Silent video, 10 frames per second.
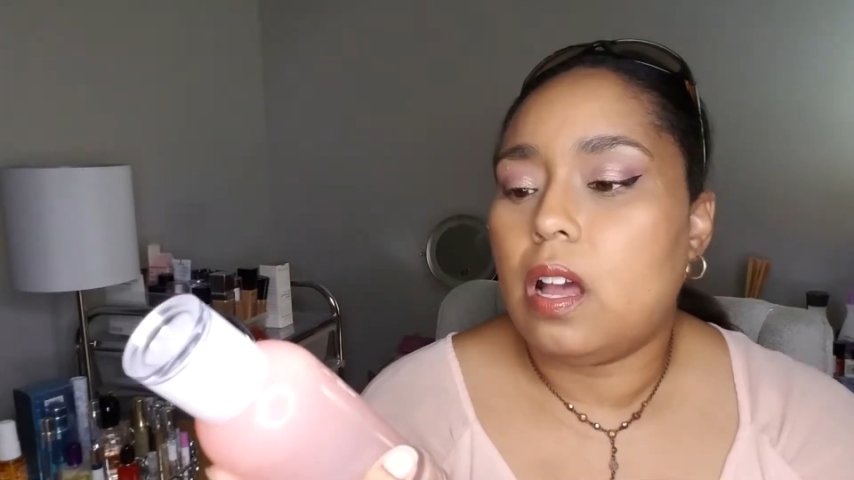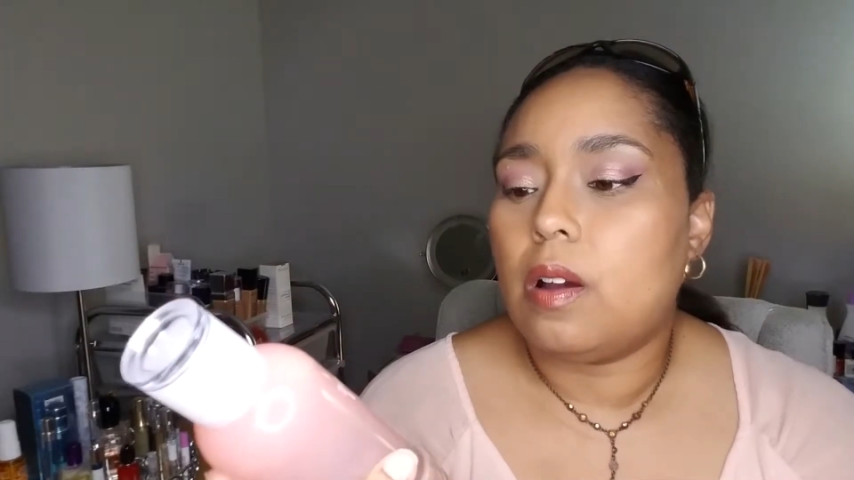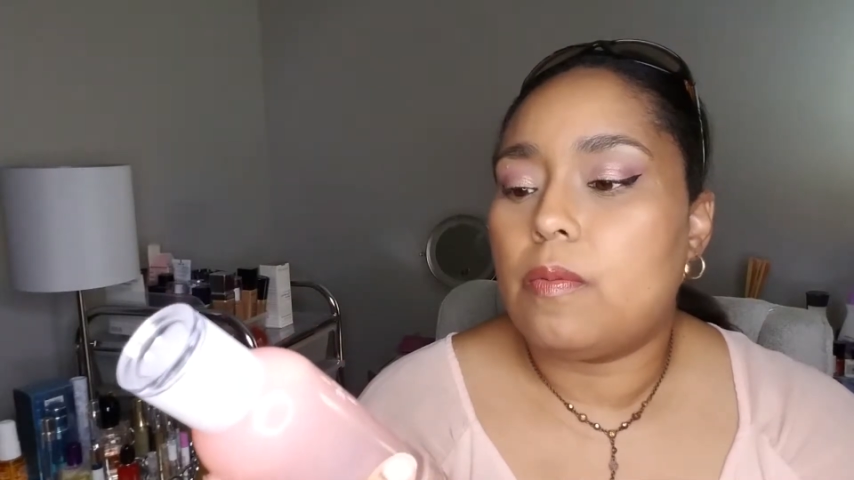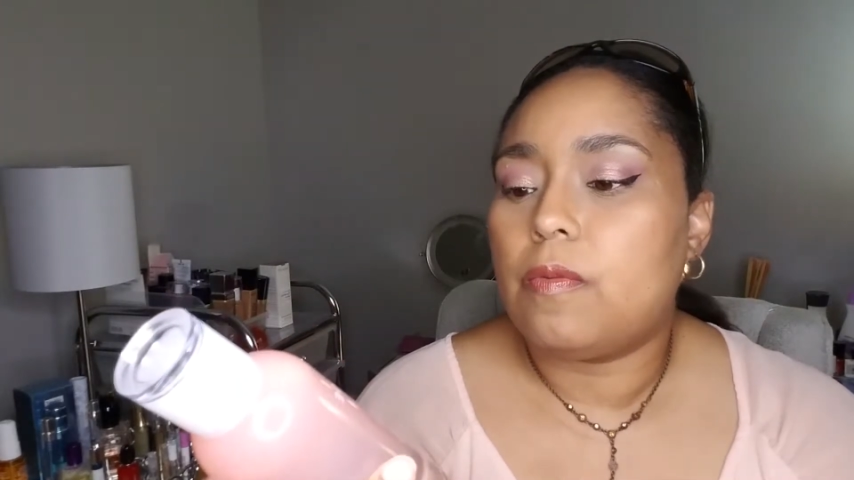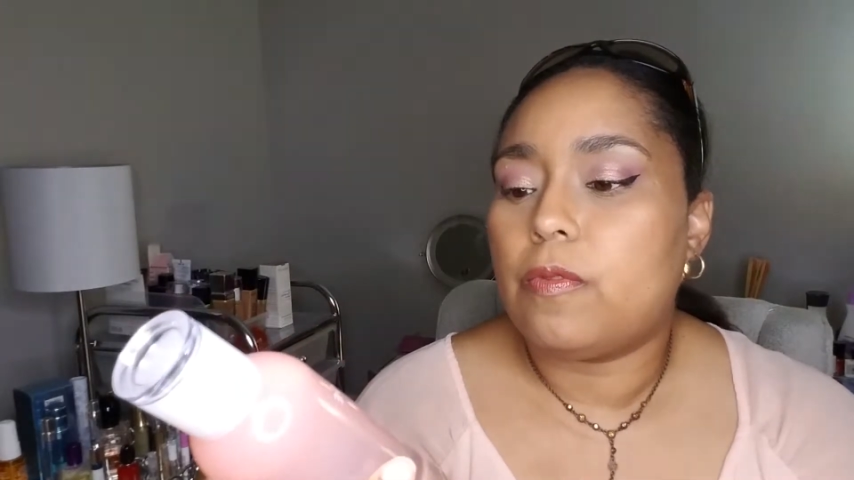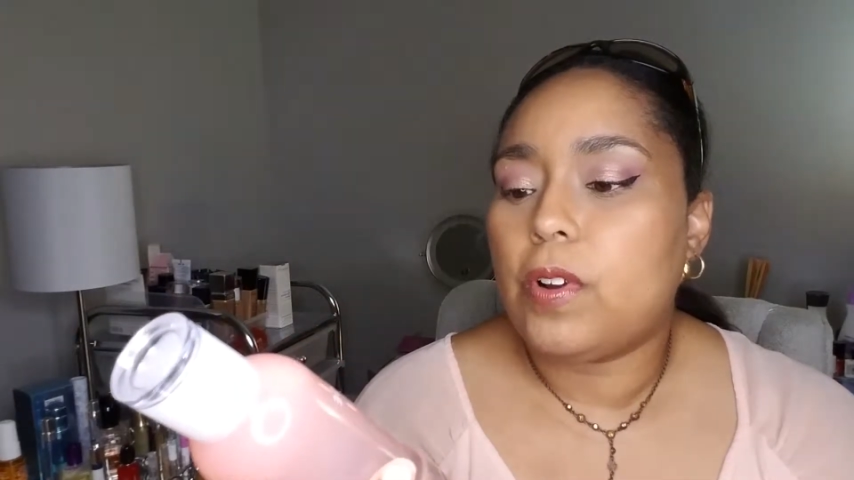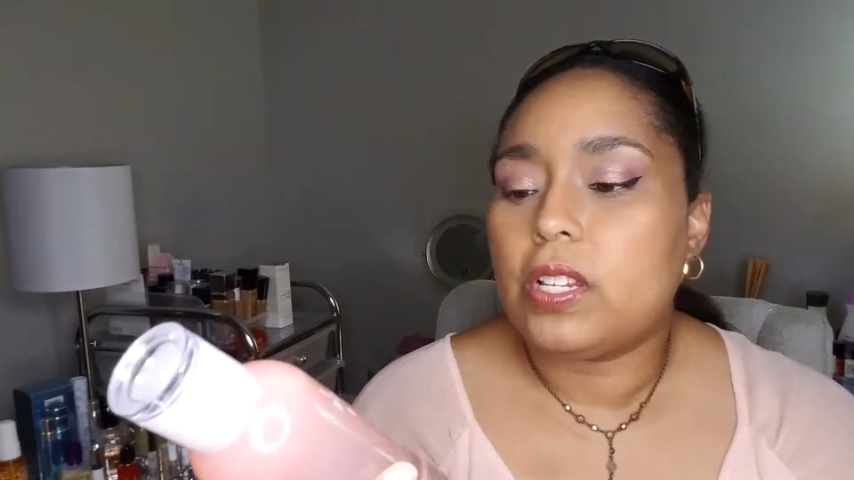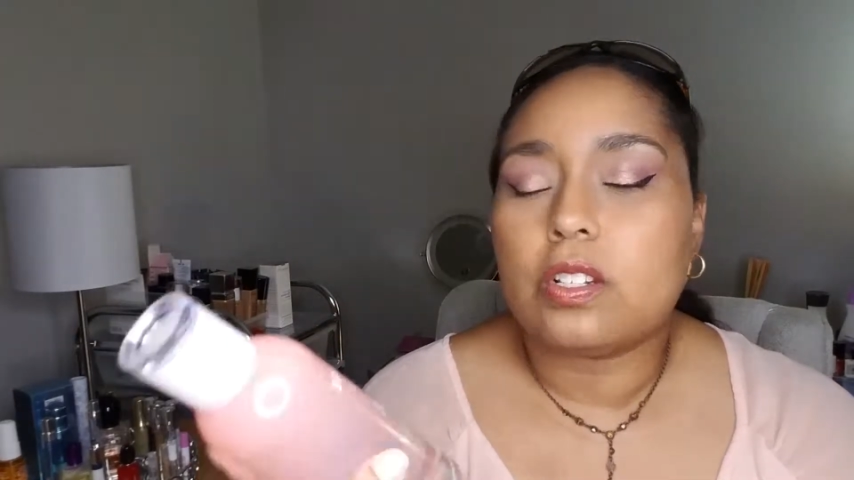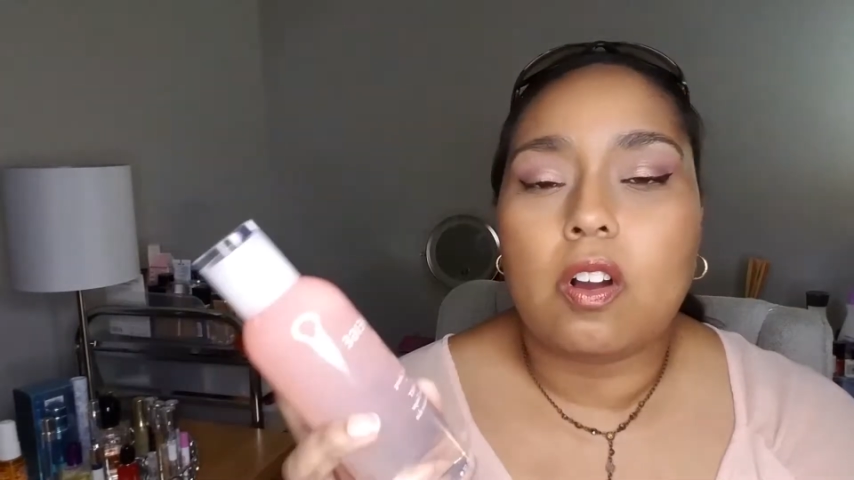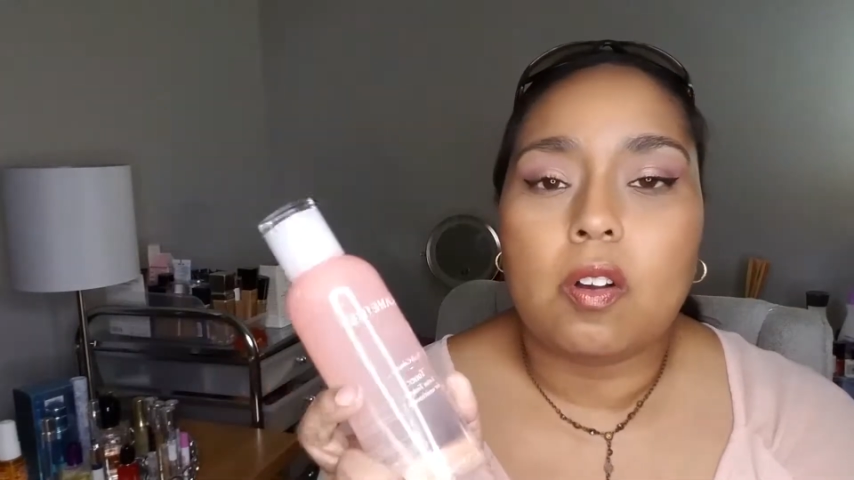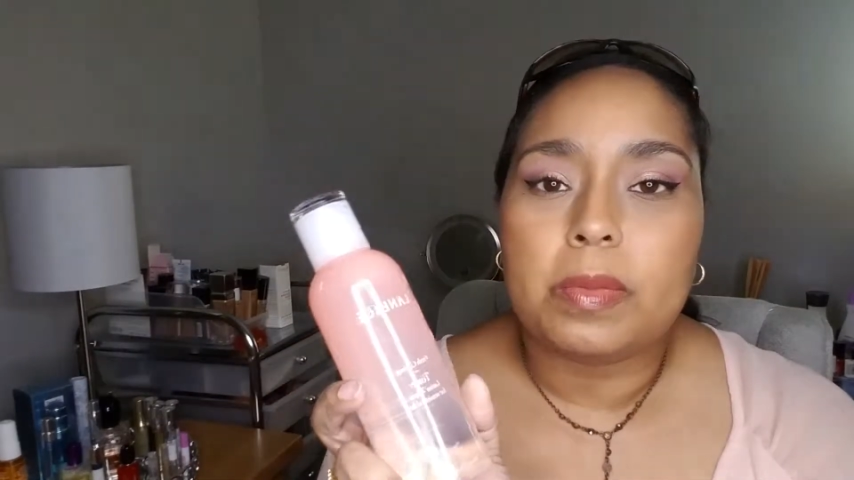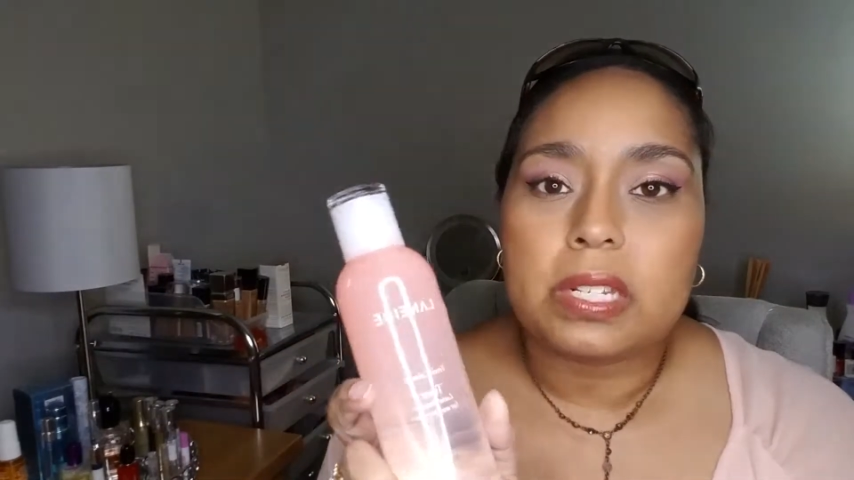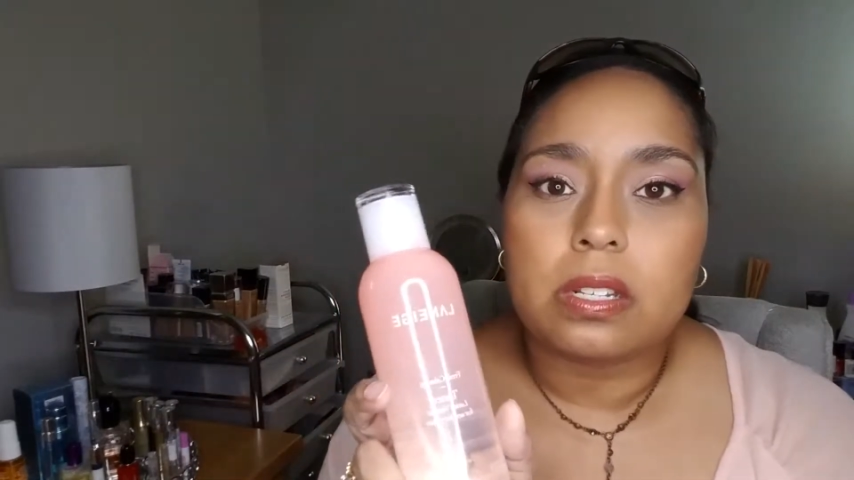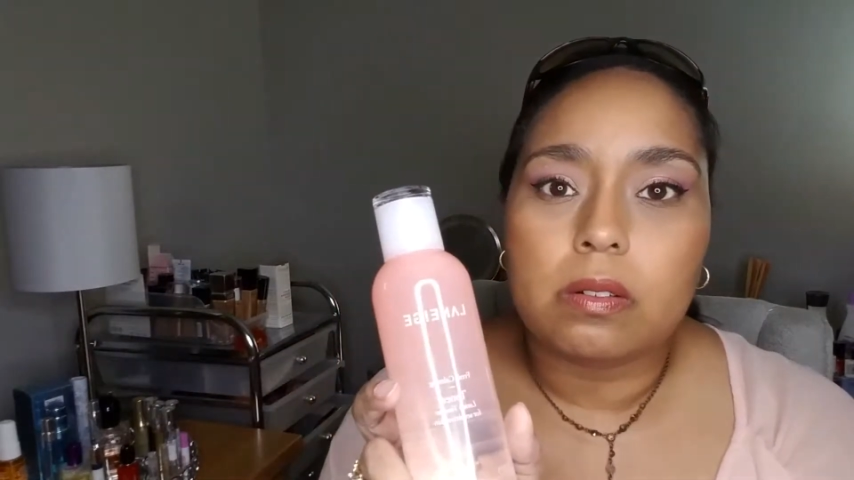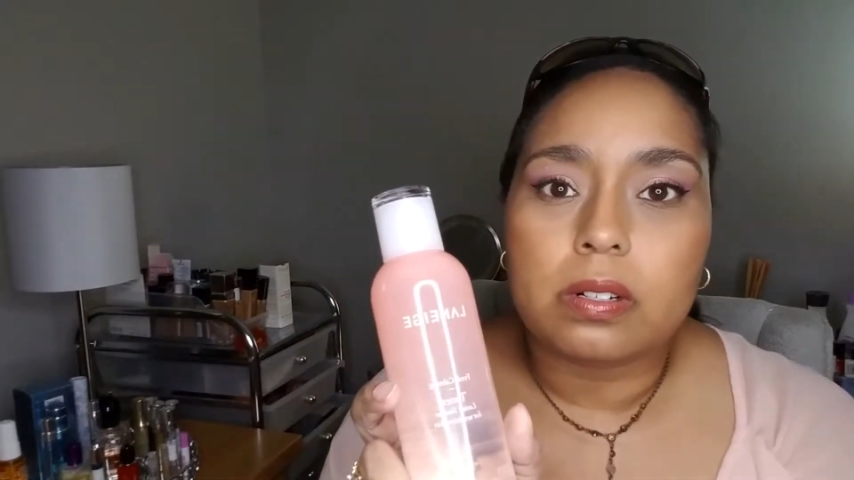fresh calming
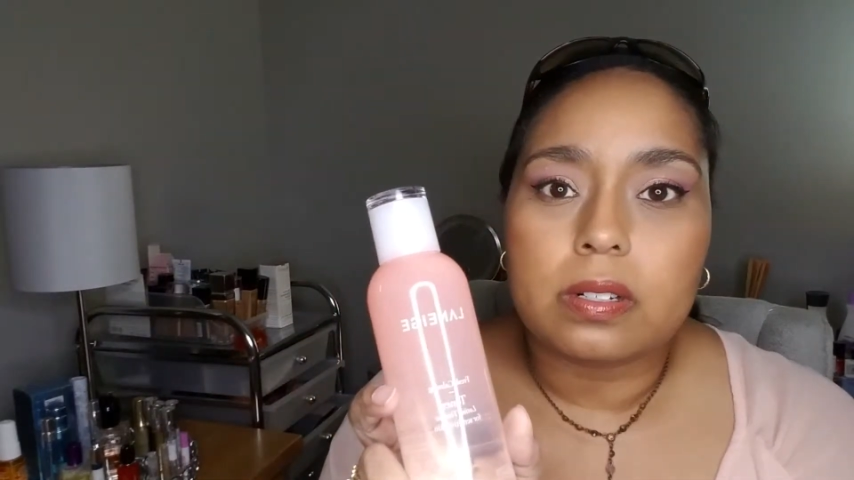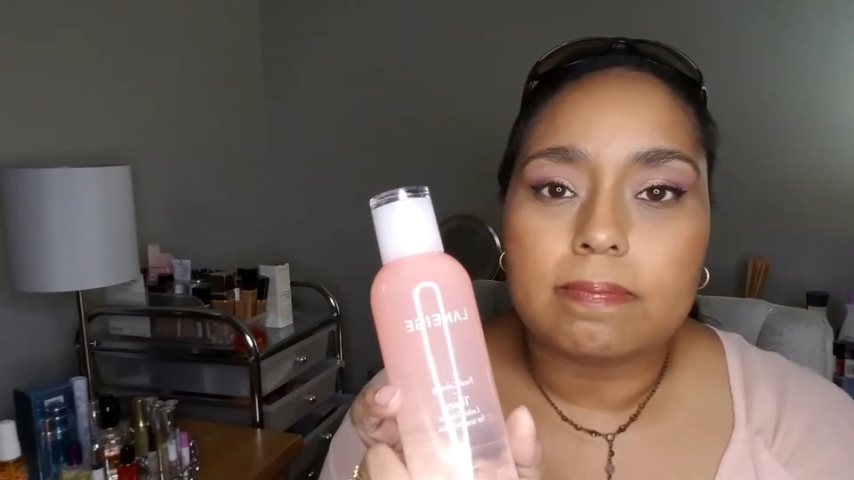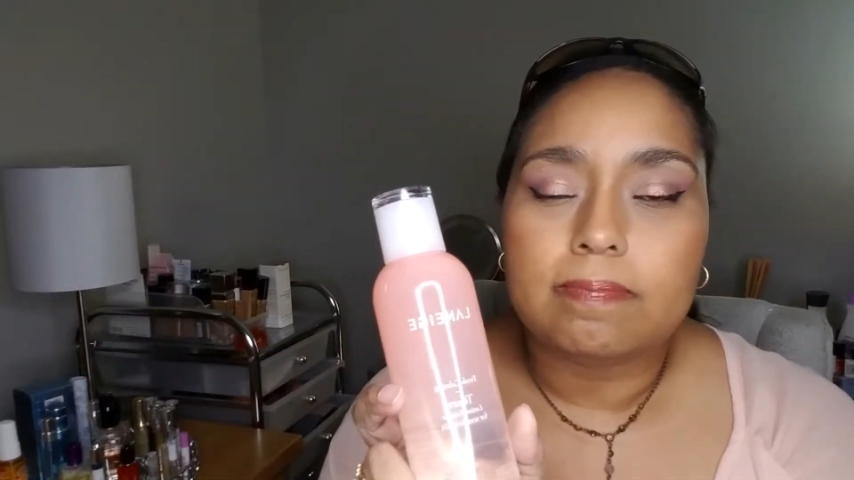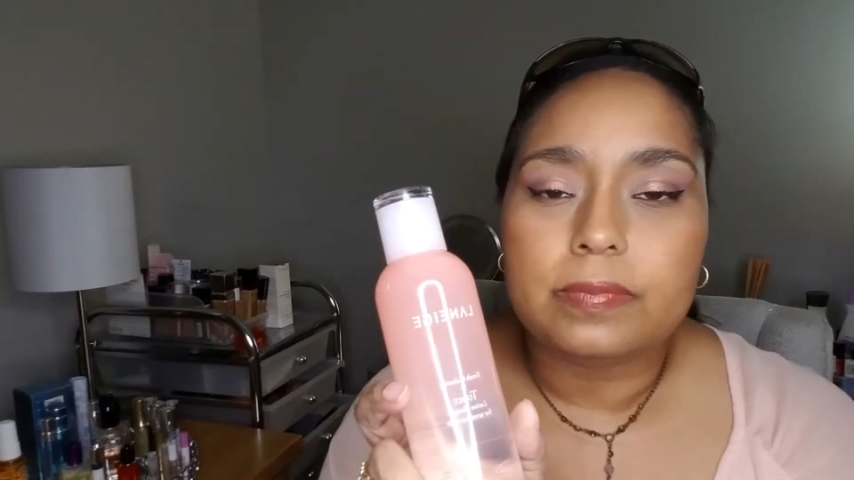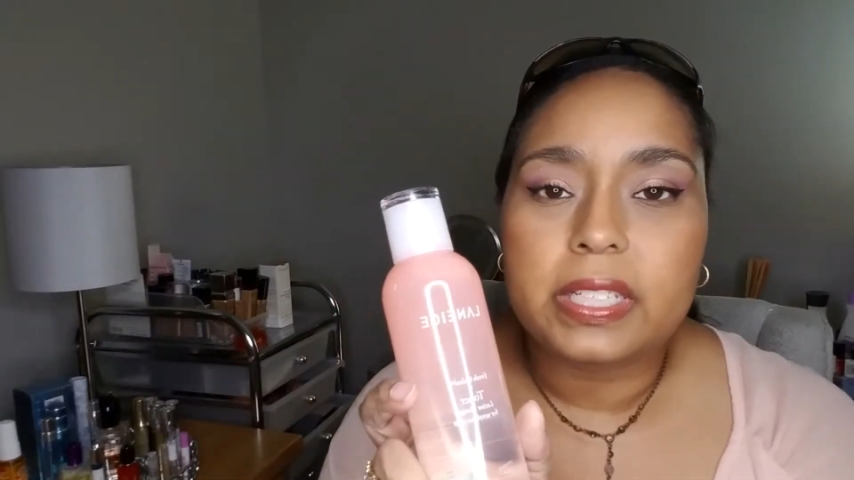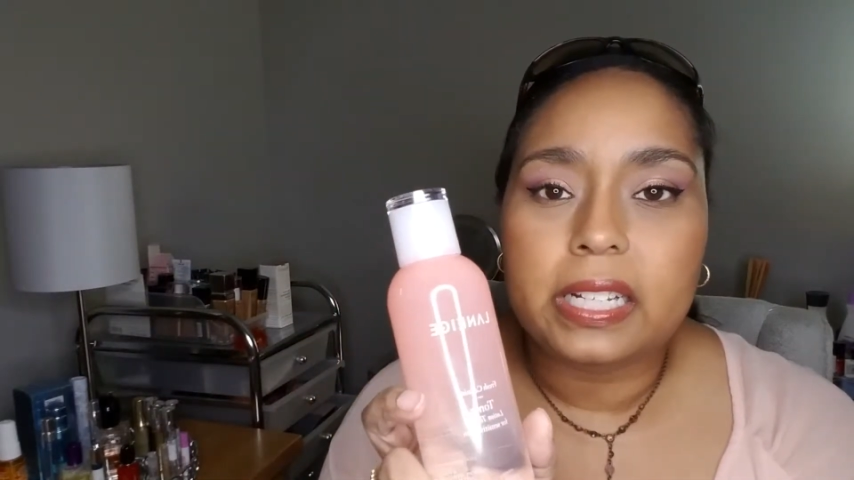toner. Now,